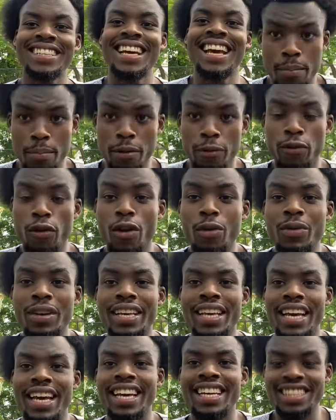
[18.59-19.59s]
Before we
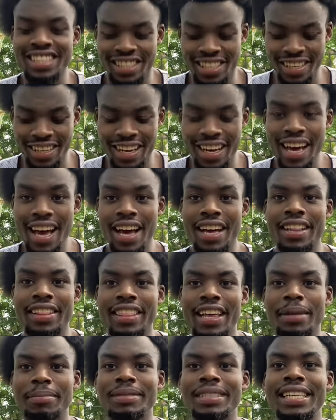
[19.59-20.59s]
get into
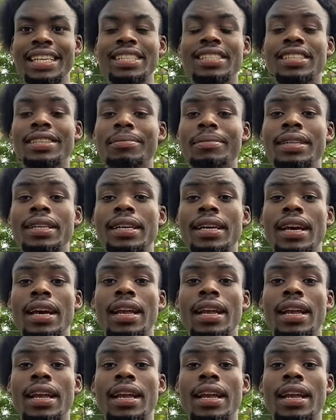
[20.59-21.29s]
them teaching me,